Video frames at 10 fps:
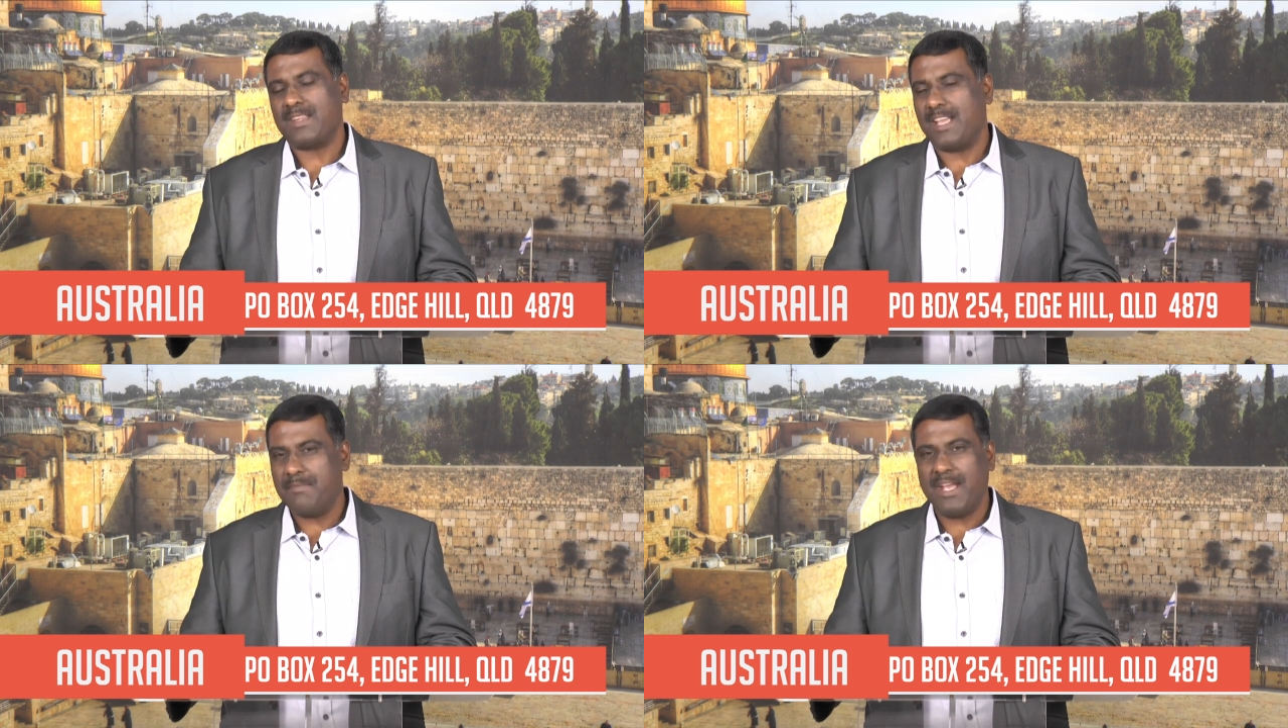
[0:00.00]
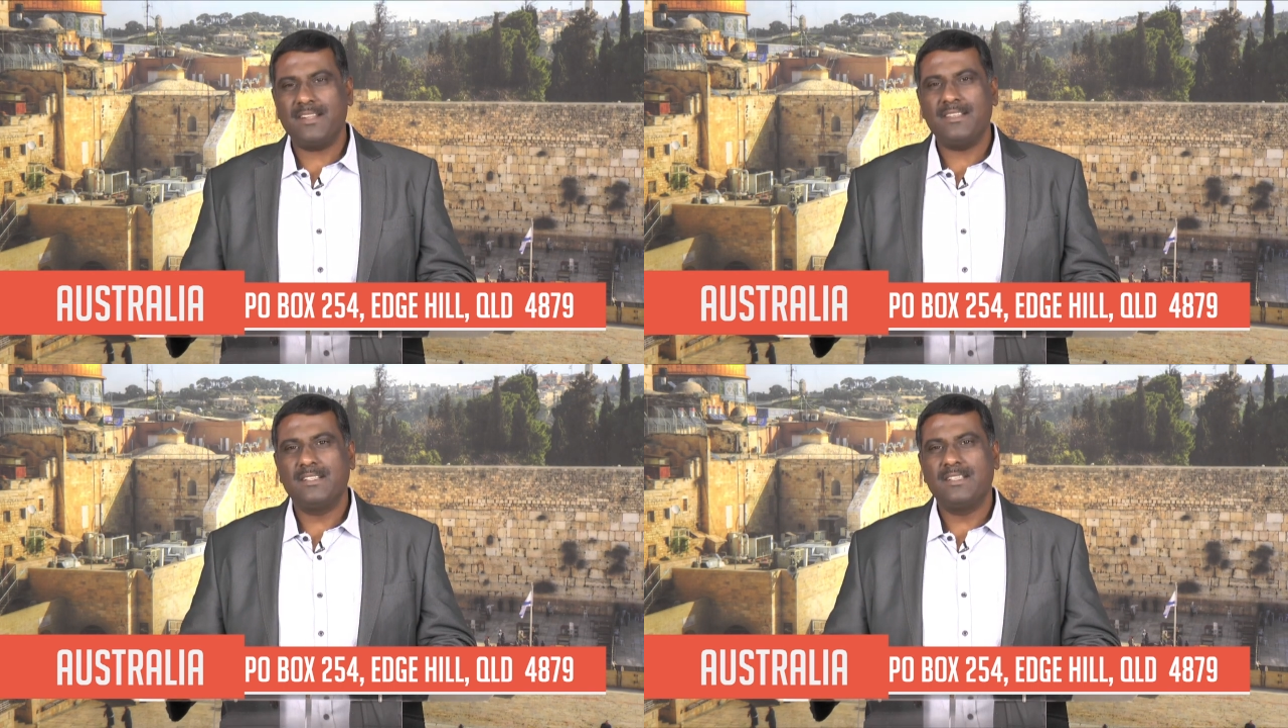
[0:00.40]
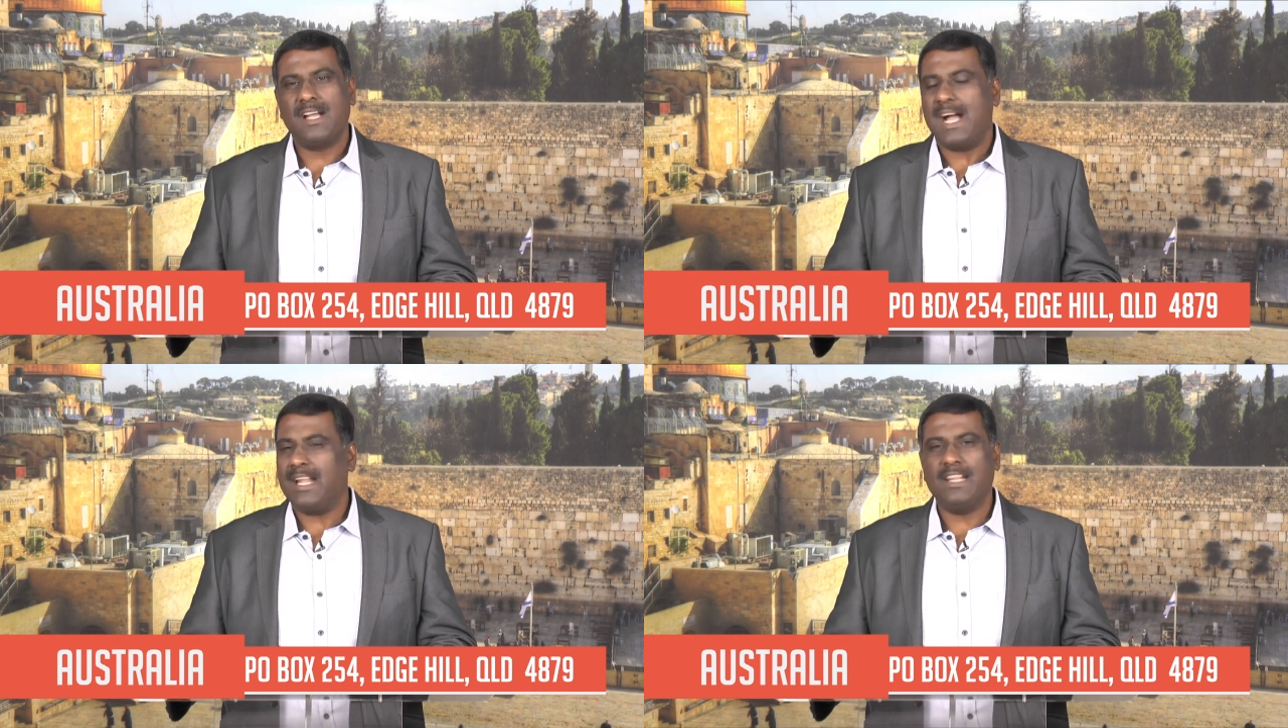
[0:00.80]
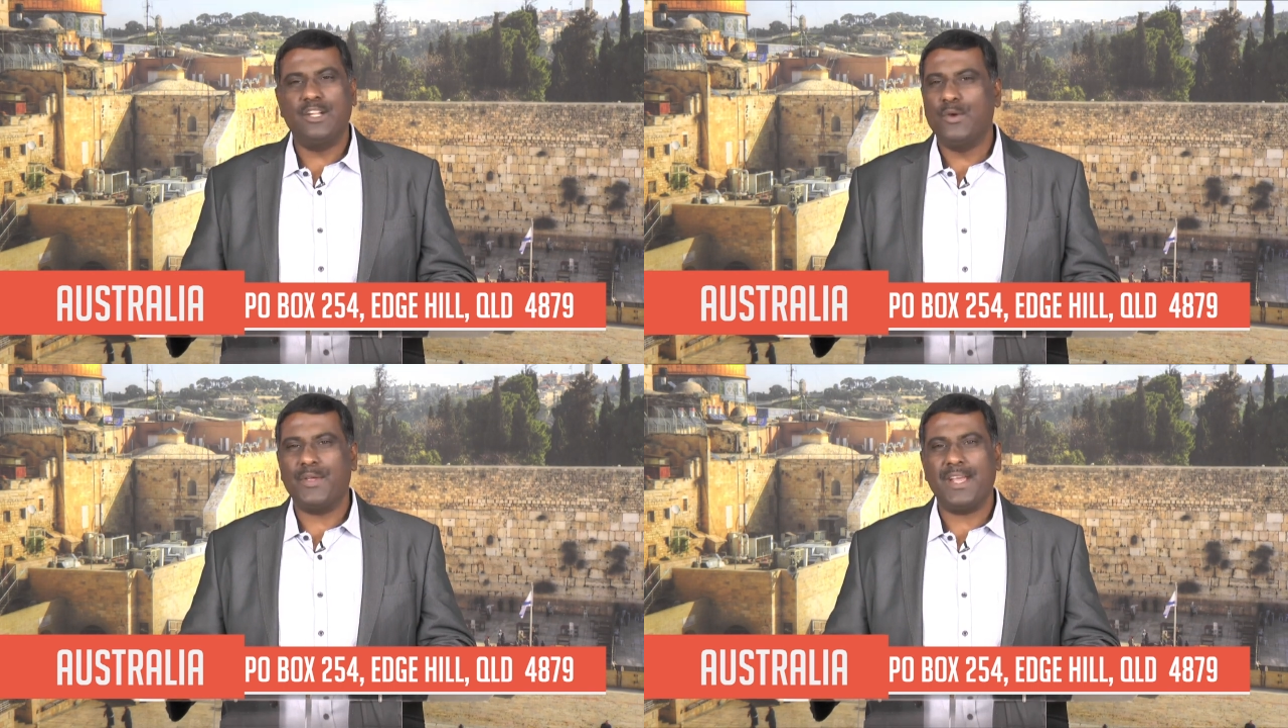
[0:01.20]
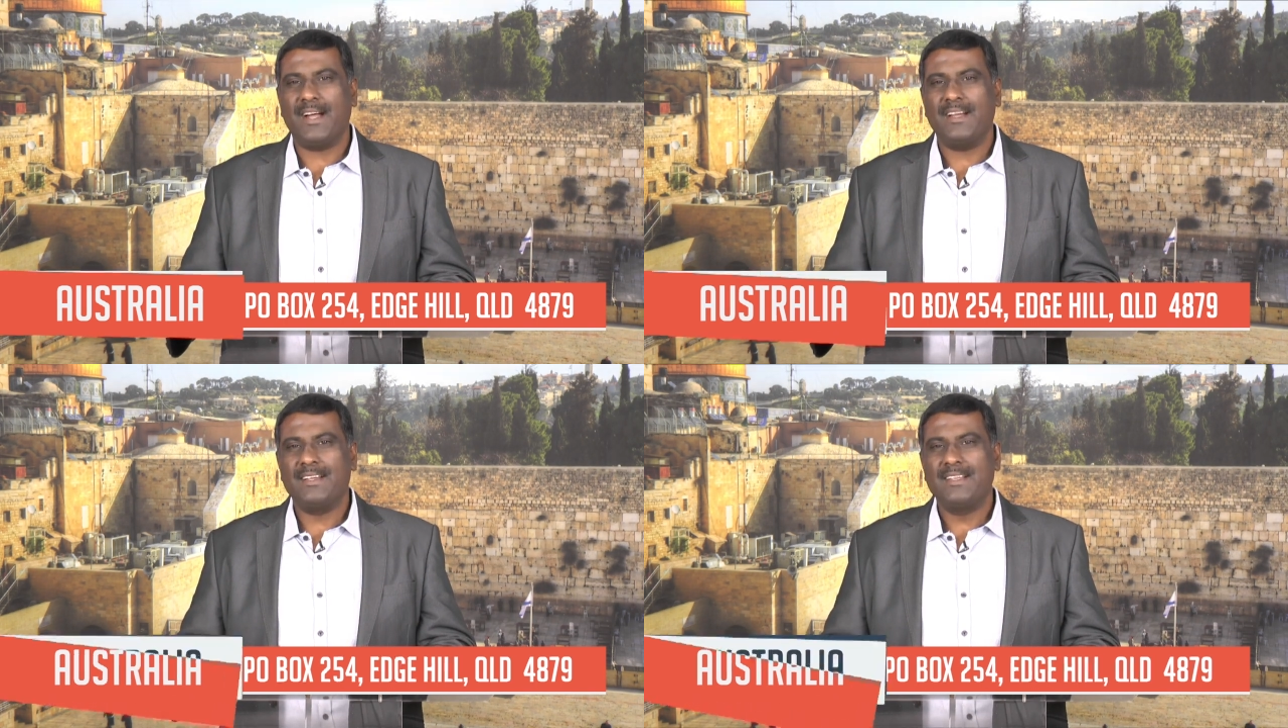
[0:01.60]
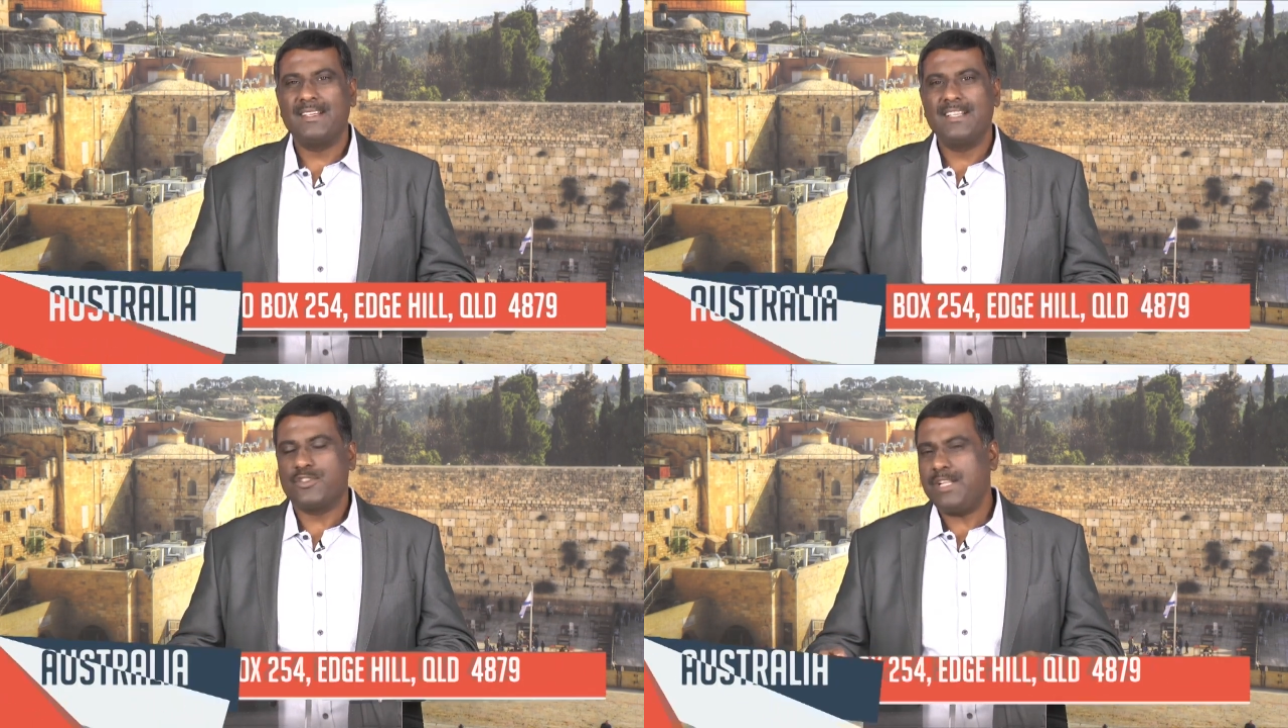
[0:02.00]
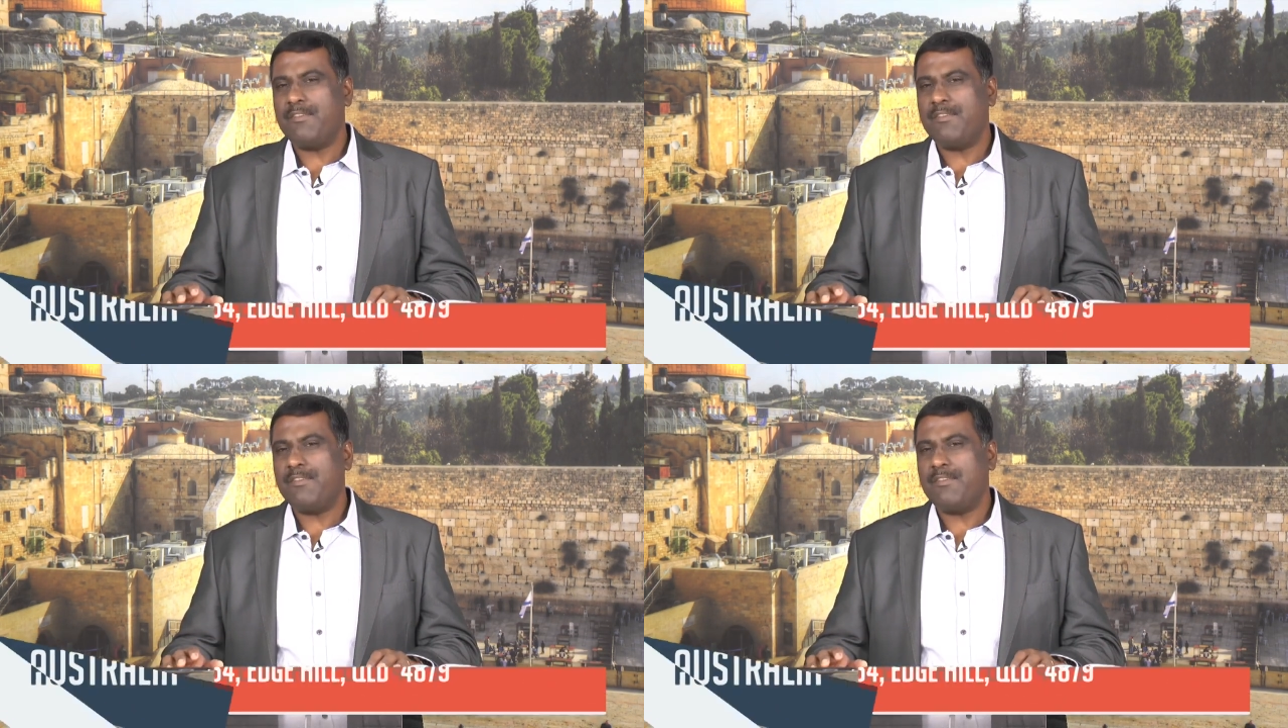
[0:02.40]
Amen? Hallelujah. Today